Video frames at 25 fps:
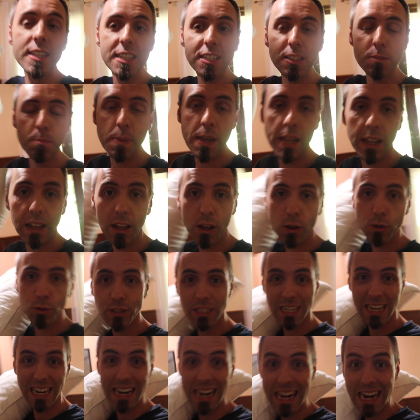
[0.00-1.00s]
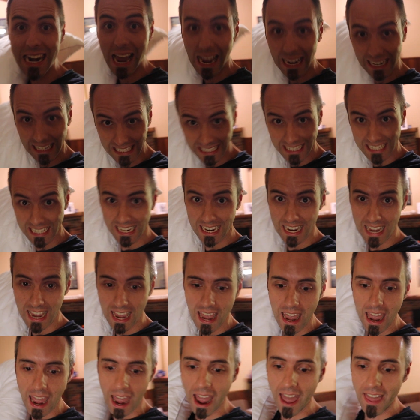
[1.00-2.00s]
this pillow tonight.
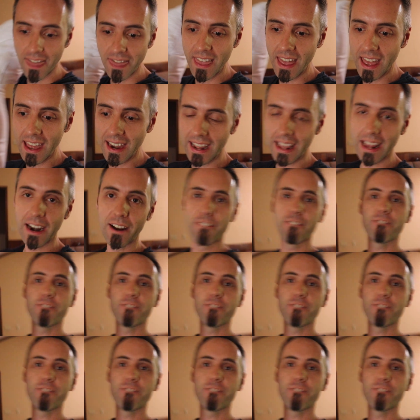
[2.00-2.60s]
And then in